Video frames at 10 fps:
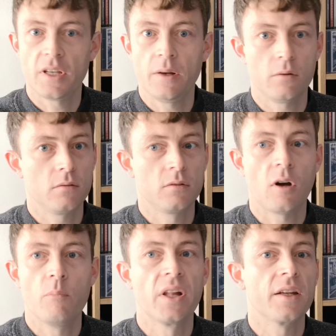It
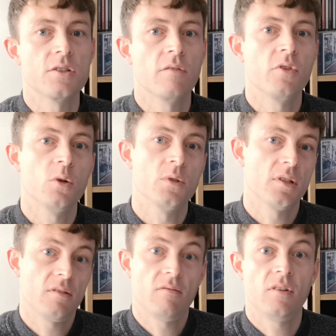got millions of
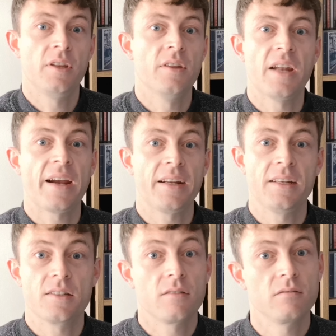views in the
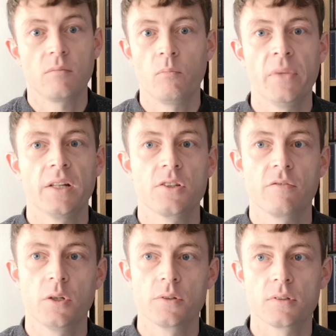90s, millions of
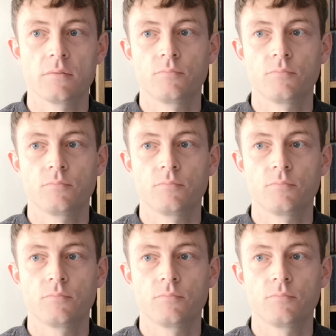views.